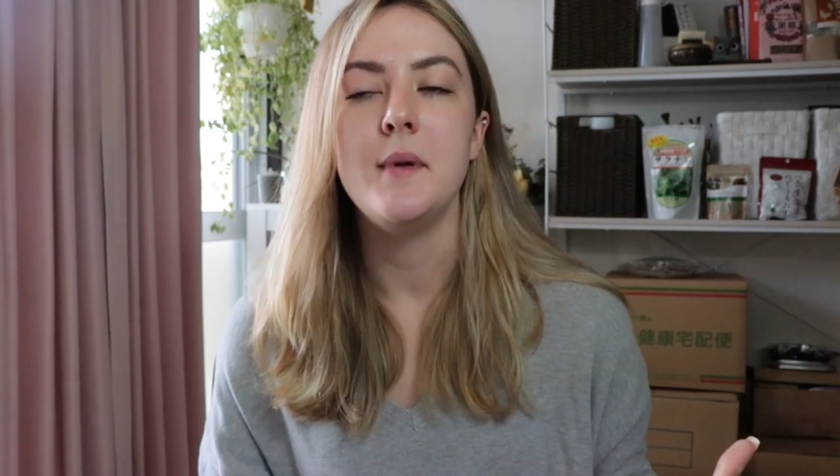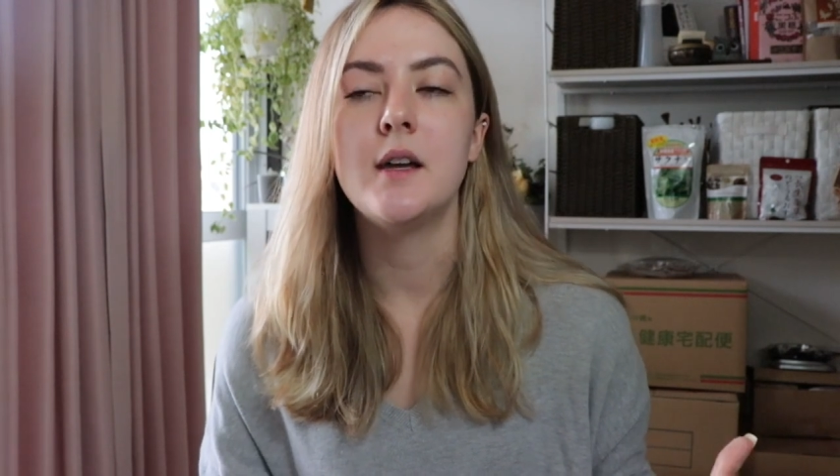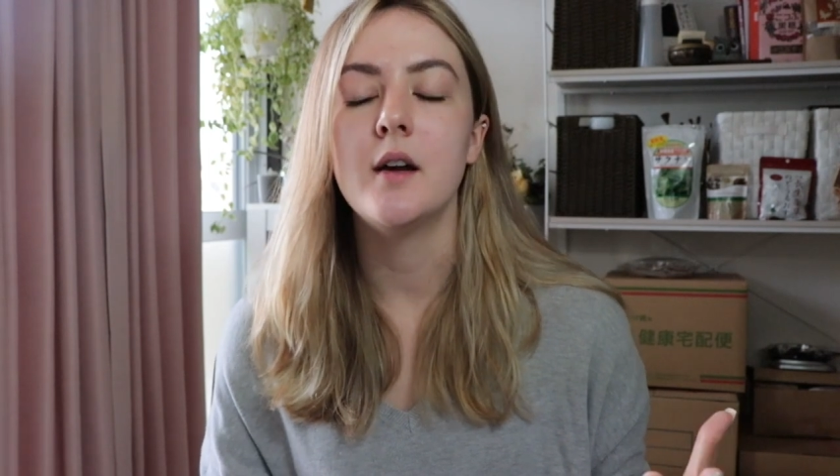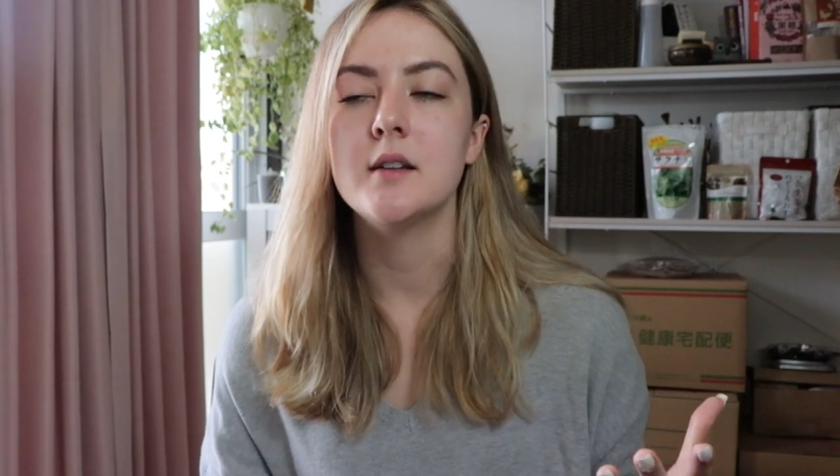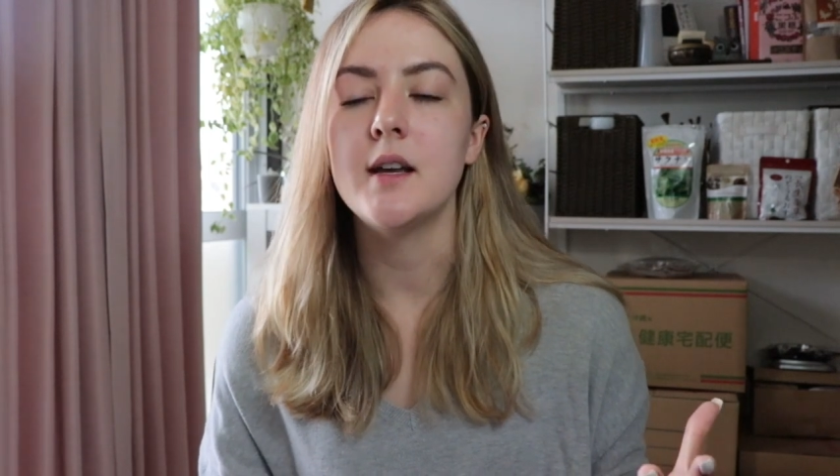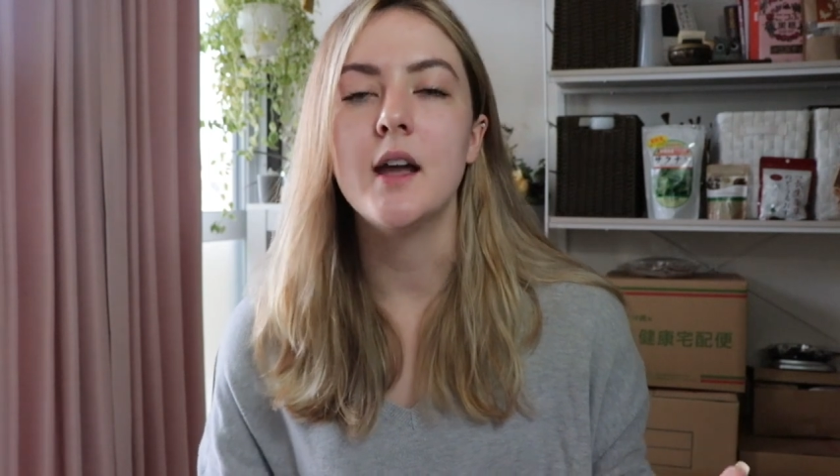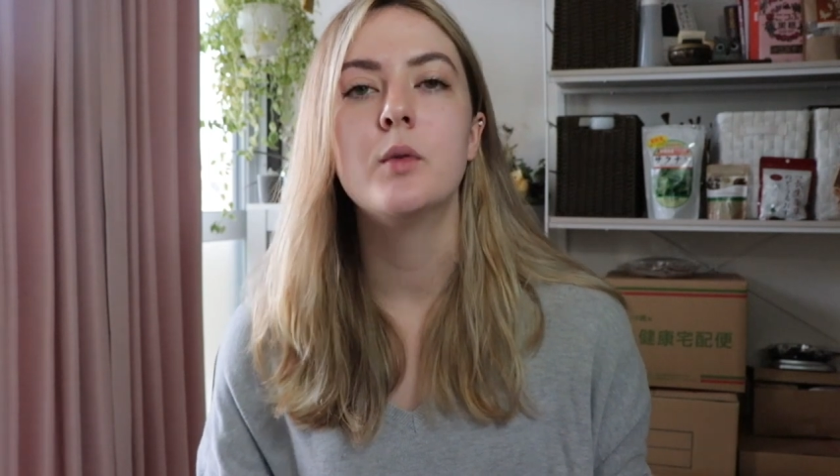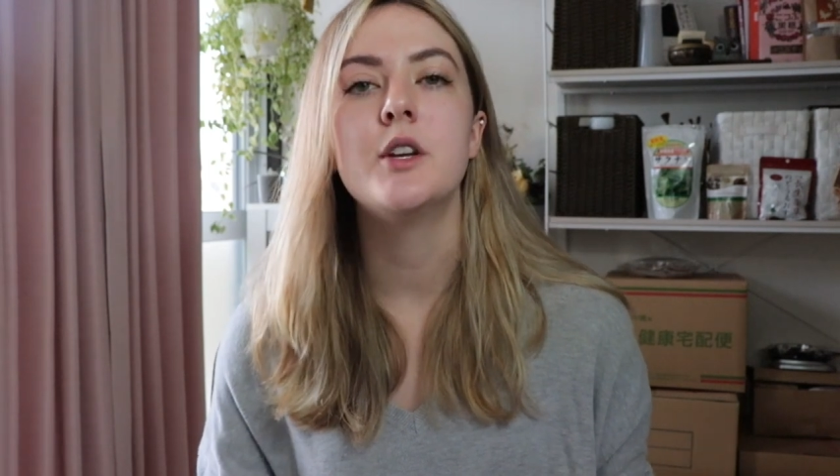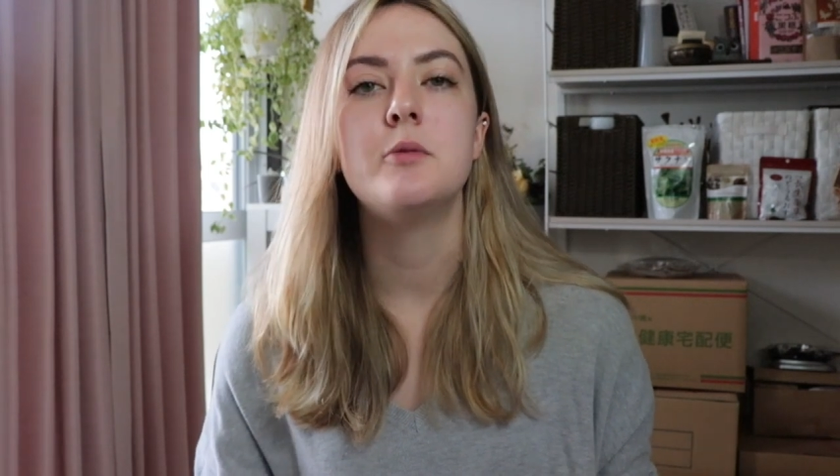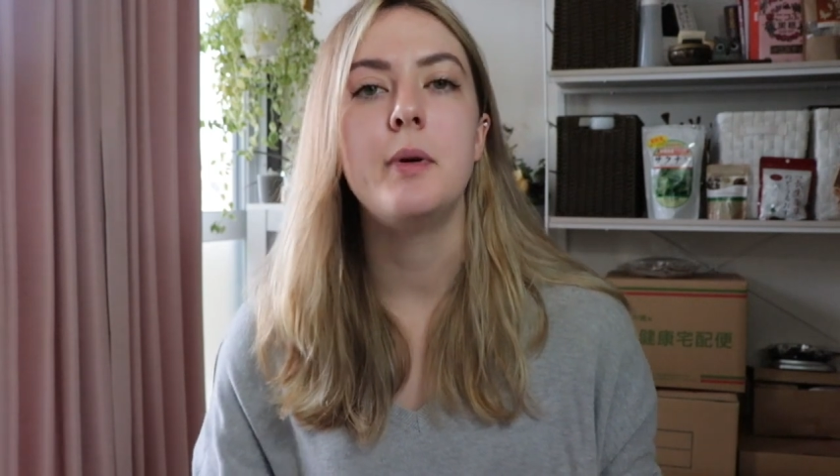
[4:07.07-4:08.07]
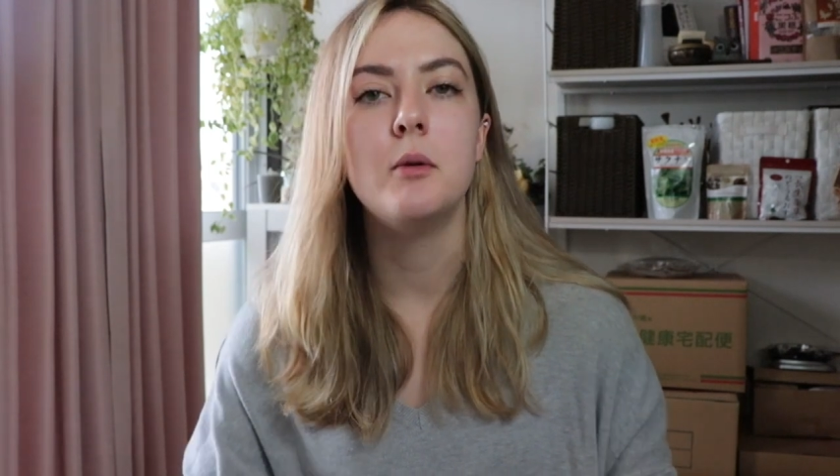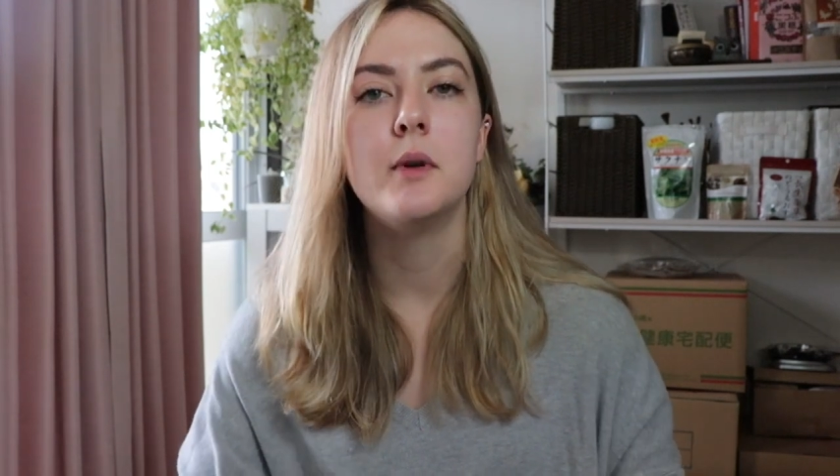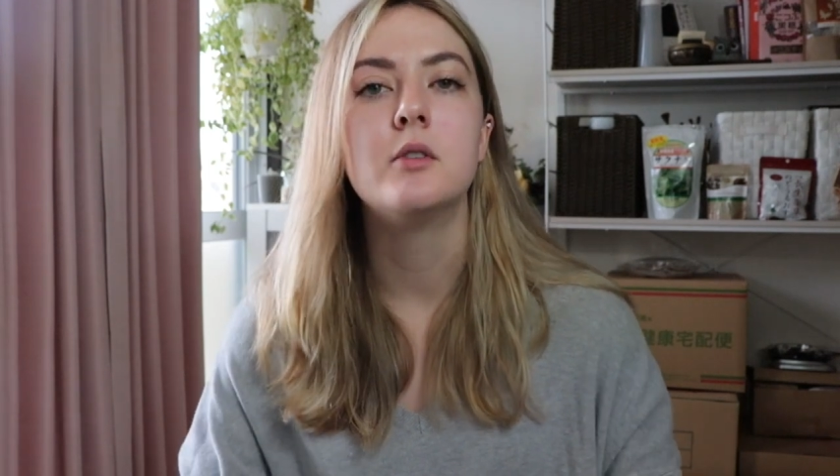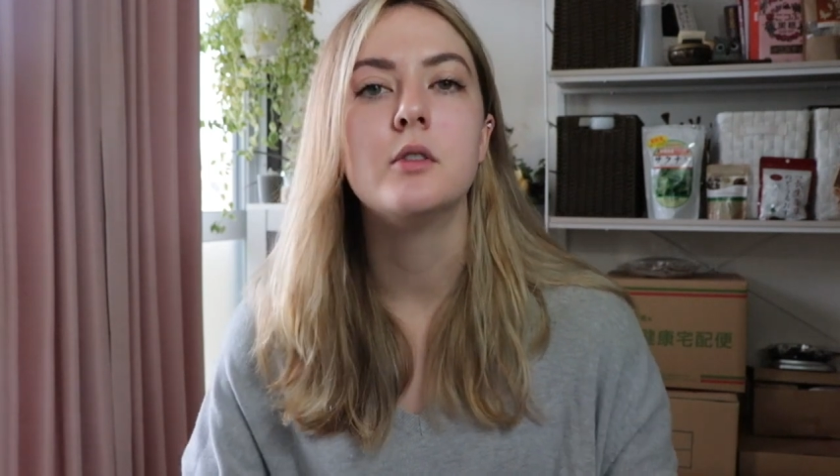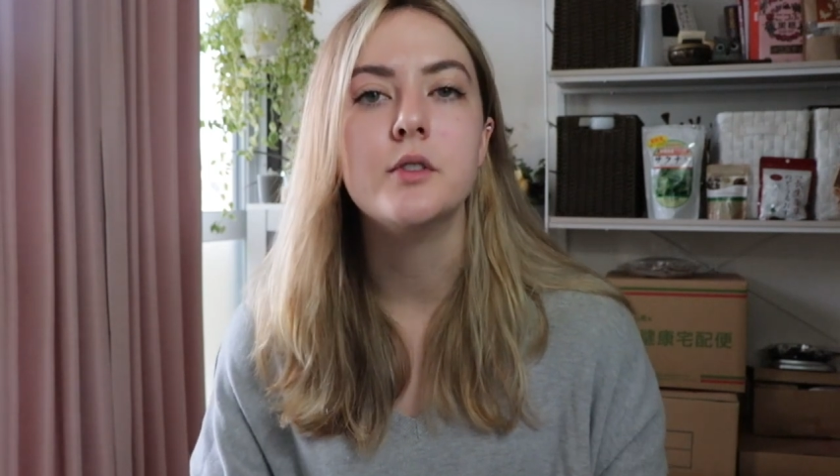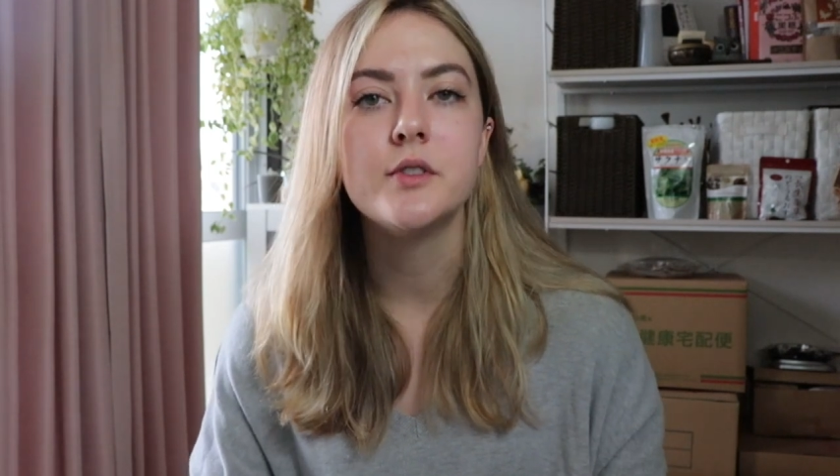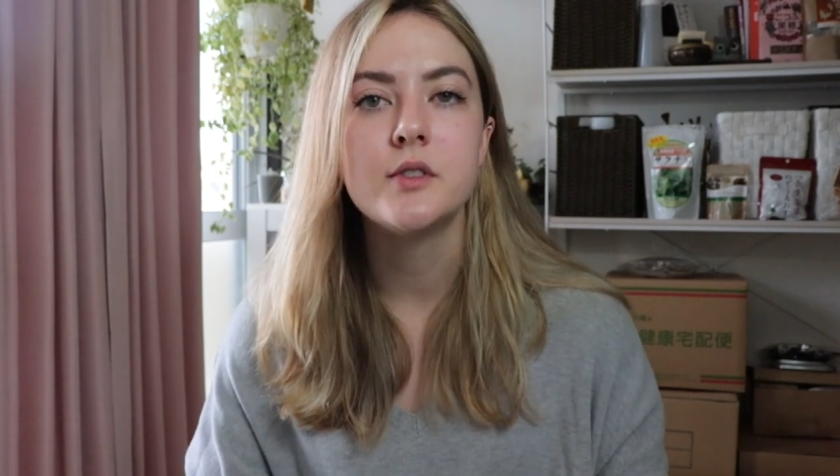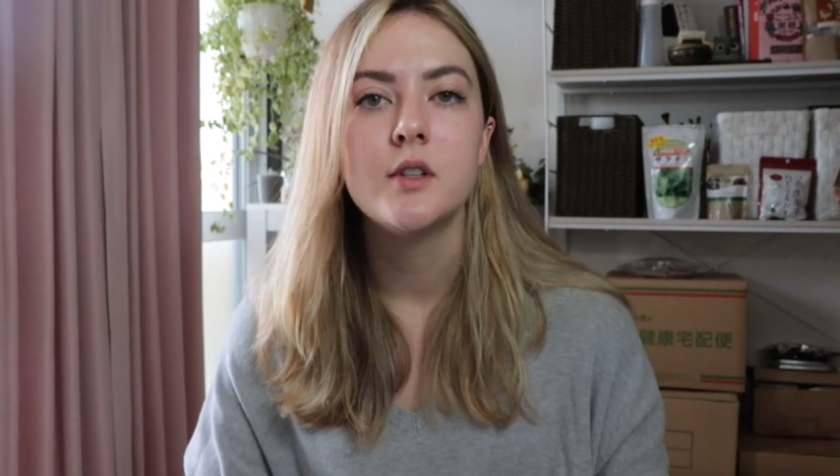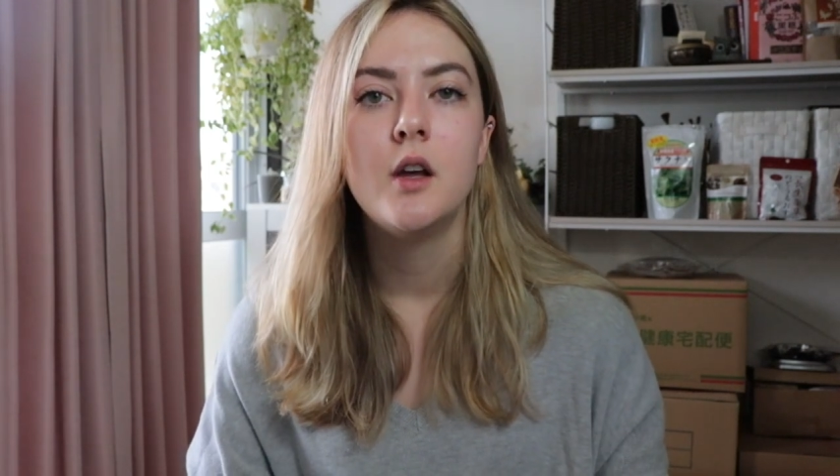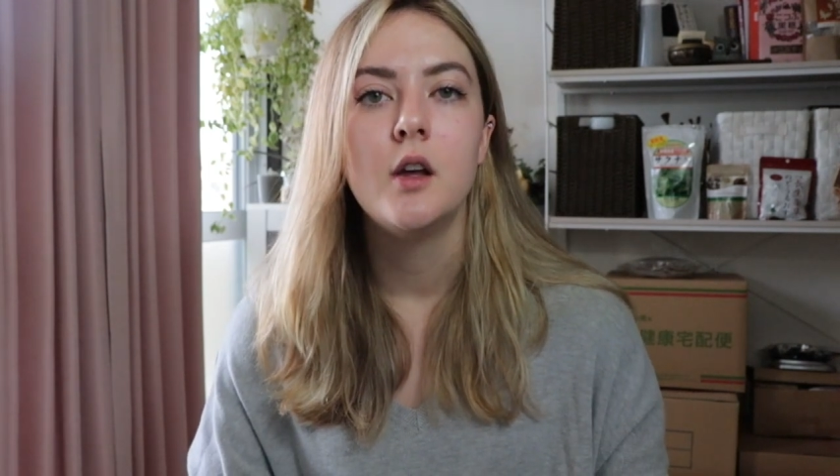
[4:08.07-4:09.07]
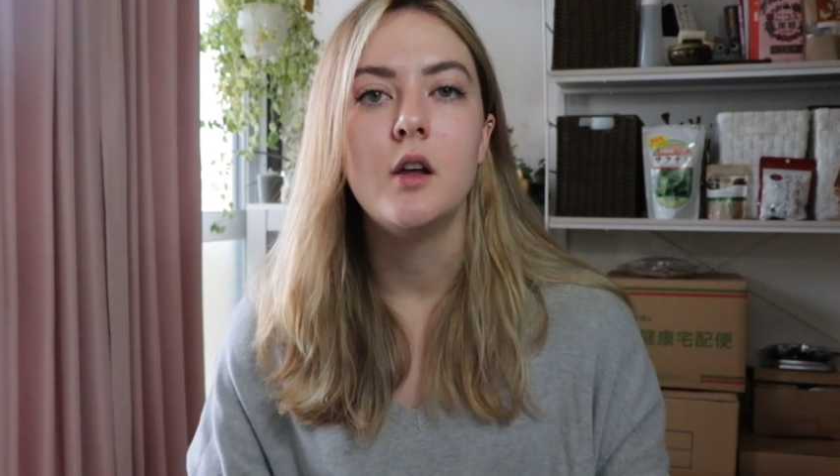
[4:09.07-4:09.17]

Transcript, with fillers: because I wish Bare Minerals